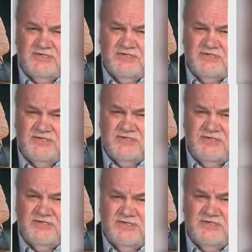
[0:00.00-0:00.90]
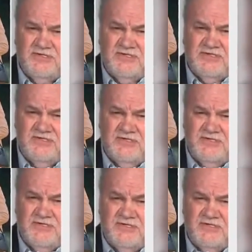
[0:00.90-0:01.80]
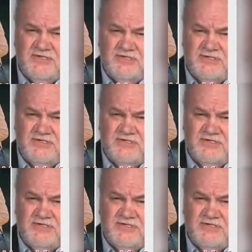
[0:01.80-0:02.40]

(silence)